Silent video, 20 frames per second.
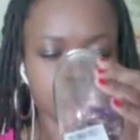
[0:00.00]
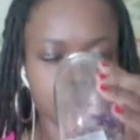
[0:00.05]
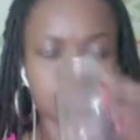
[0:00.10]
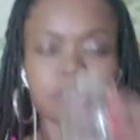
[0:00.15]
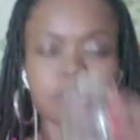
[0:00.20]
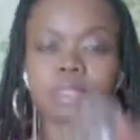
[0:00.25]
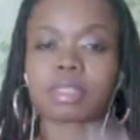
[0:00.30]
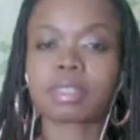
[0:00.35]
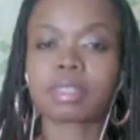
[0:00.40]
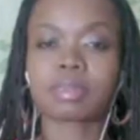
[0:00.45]

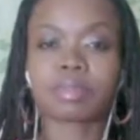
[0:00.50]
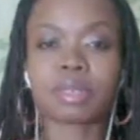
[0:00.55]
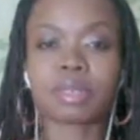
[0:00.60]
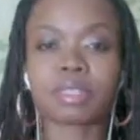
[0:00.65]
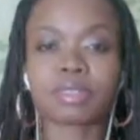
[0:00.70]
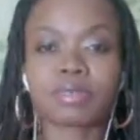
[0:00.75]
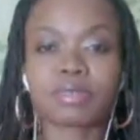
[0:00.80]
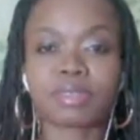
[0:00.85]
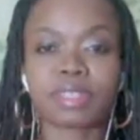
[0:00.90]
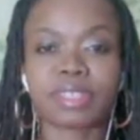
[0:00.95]
Smells
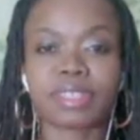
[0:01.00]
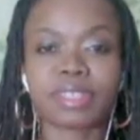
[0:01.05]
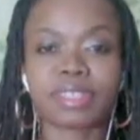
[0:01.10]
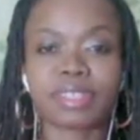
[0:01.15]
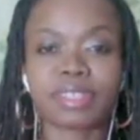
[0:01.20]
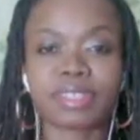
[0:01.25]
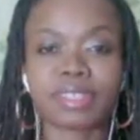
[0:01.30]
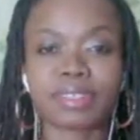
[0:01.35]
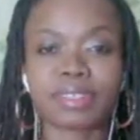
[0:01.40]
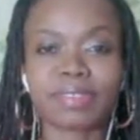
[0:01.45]
really
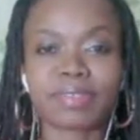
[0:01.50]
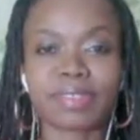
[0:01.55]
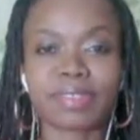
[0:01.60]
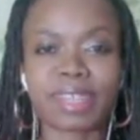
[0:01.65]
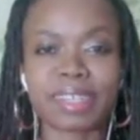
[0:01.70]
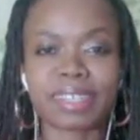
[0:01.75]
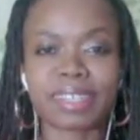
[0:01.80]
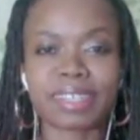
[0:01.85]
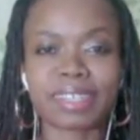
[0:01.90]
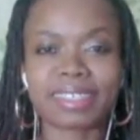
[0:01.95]
good
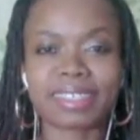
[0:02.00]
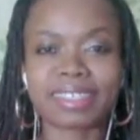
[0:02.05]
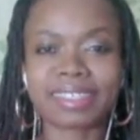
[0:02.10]
already.